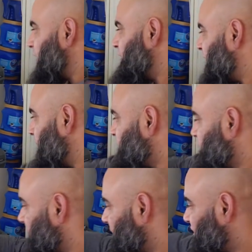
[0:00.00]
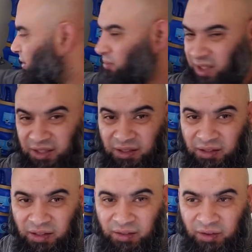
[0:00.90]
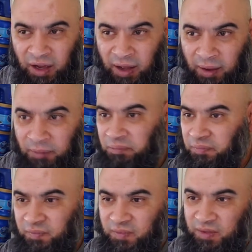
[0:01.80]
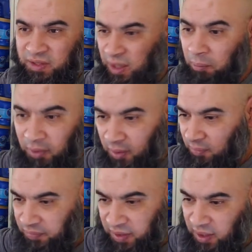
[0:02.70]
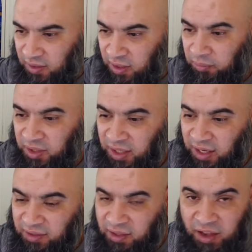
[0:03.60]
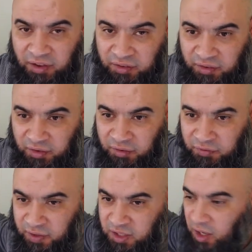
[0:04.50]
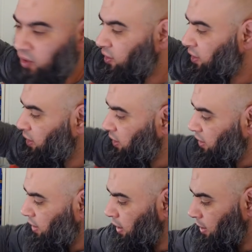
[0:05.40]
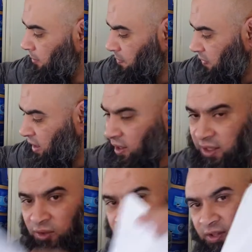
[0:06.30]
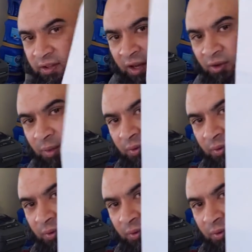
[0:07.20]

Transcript: If I'm shipping something simple, something that is not fragile, then I use this envelope